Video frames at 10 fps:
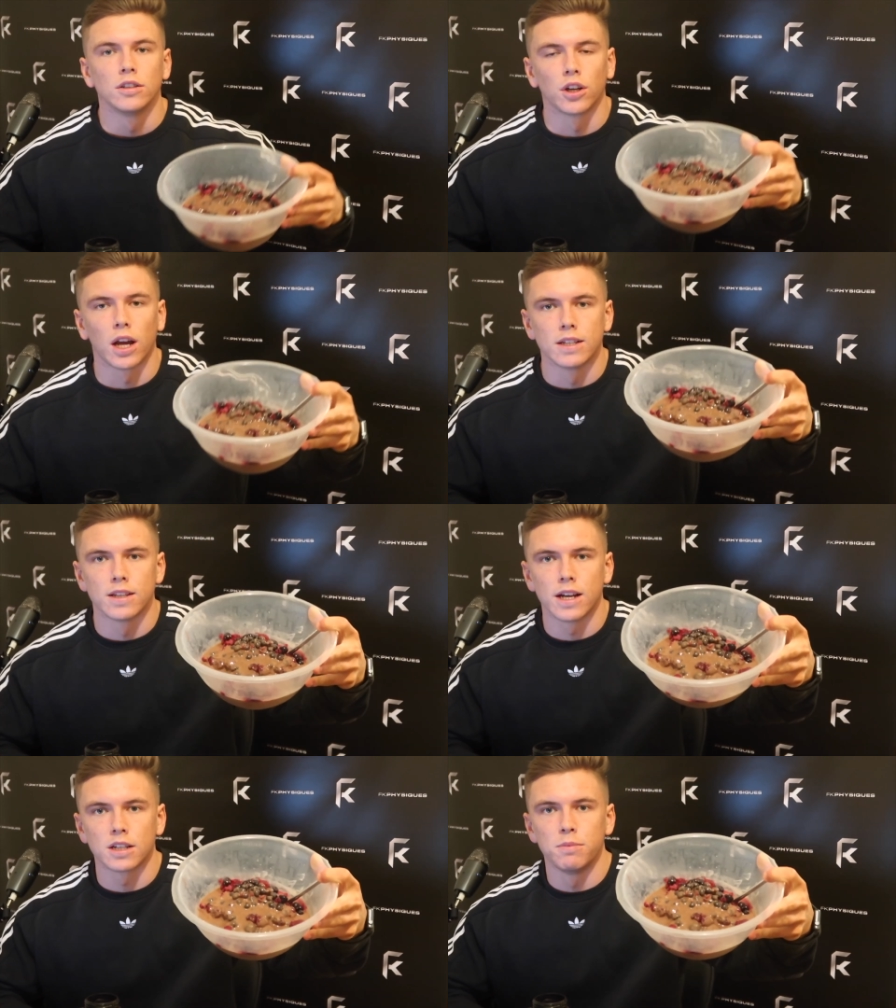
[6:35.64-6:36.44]
So guys,
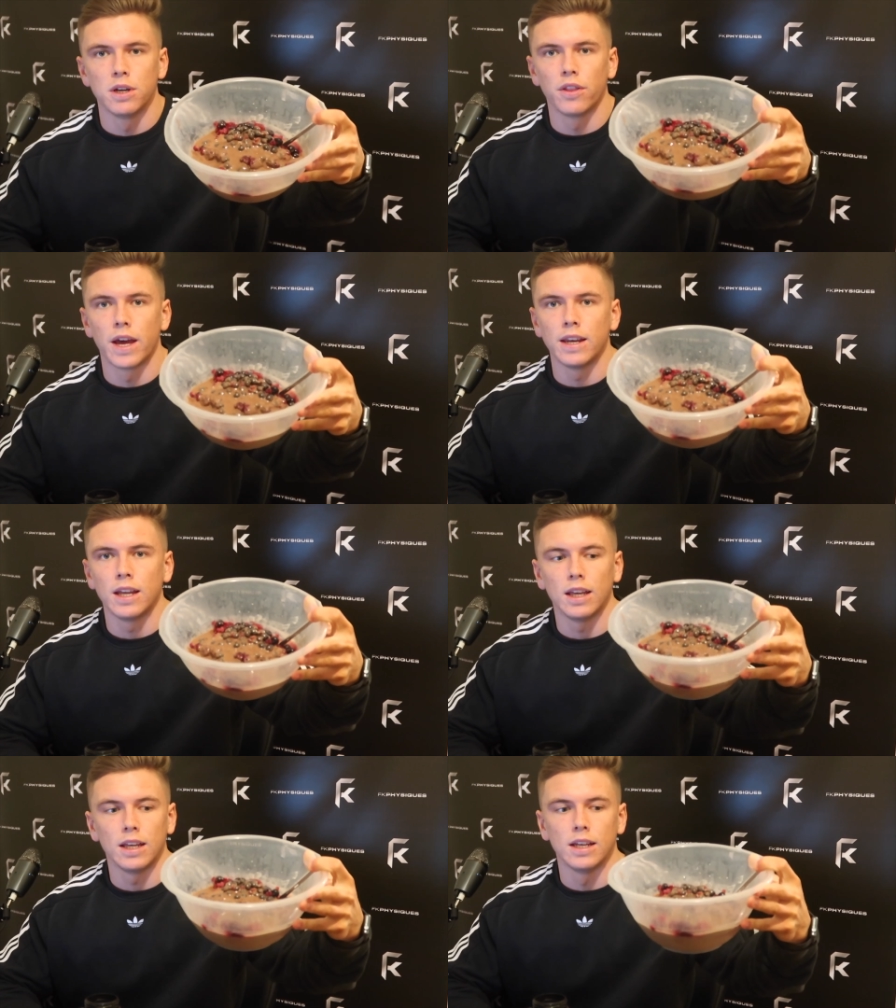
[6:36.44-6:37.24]
the next meal then
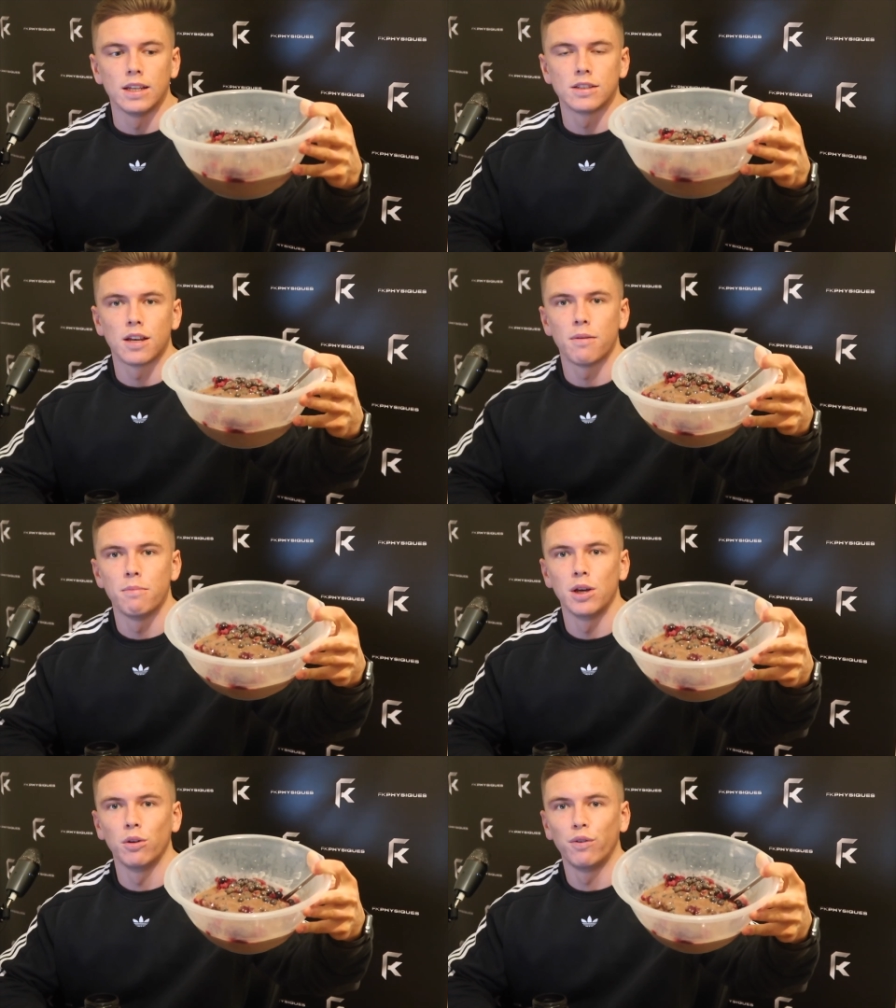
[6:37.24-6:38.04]
is
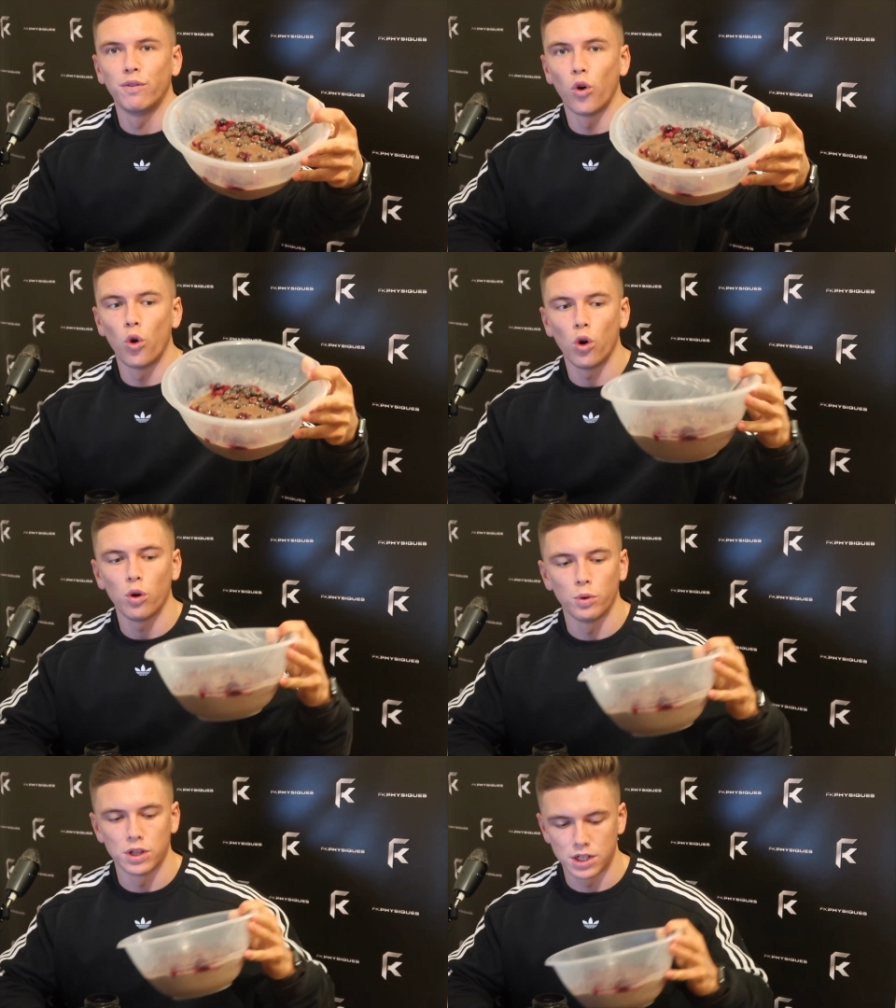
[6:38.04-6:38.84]
meal
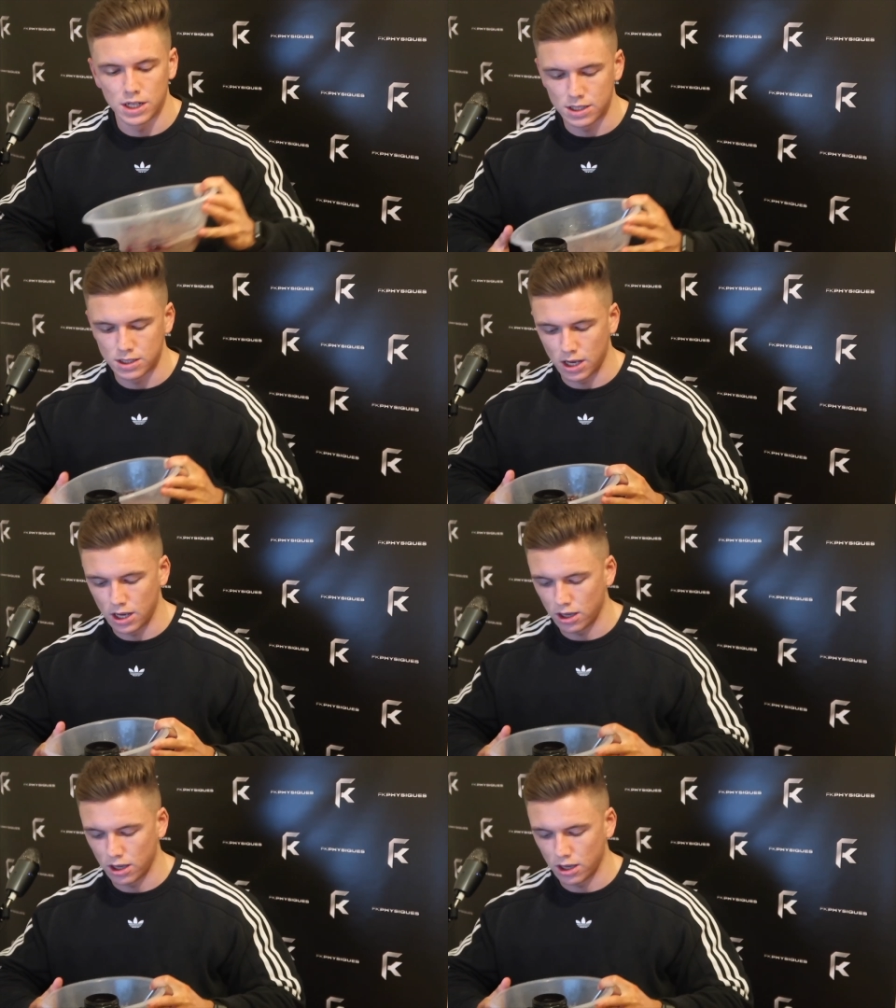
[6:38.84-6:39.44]
4, which is